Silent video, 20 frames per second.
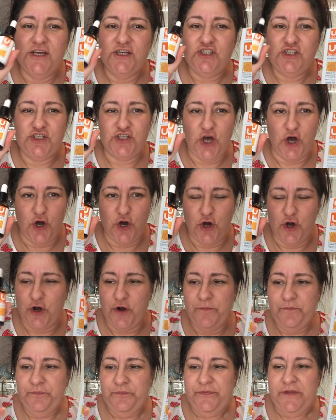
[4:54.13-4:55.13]

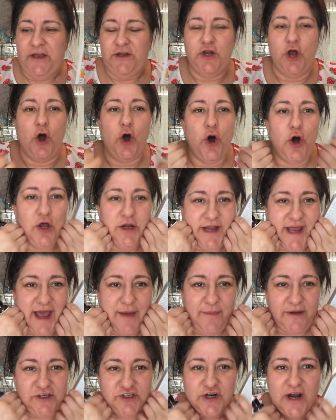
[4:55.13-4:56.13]
So not only
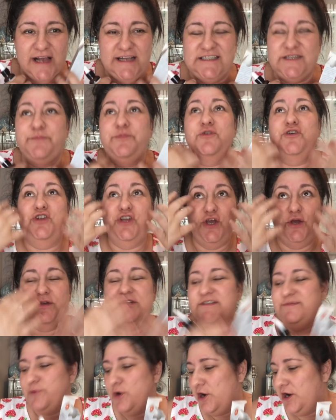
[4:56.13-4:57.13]
am I trying to
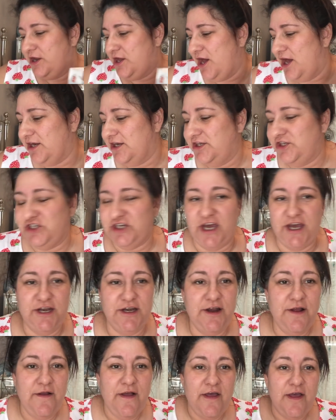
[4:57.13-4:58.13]
produce more
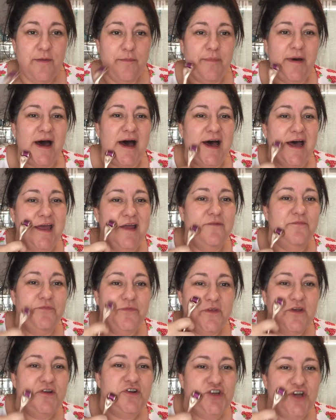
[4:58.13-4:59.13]
collagen by
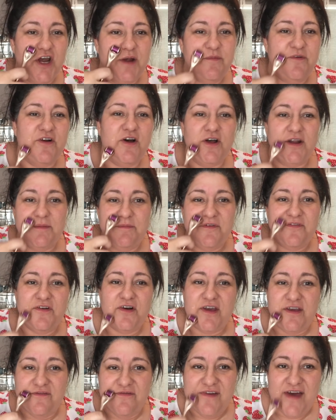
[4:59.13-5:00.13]
dermarolling my
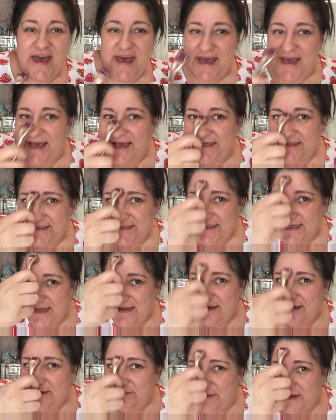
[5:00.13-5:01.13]
fucking face,
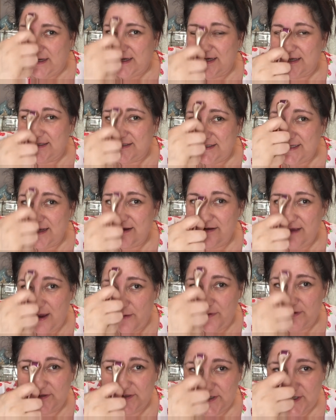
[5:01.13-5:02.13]
because I
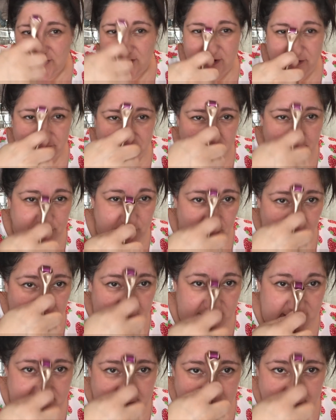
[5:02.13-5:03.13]
want to go from
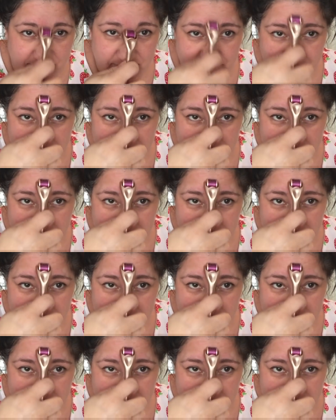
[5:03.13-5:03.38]
looking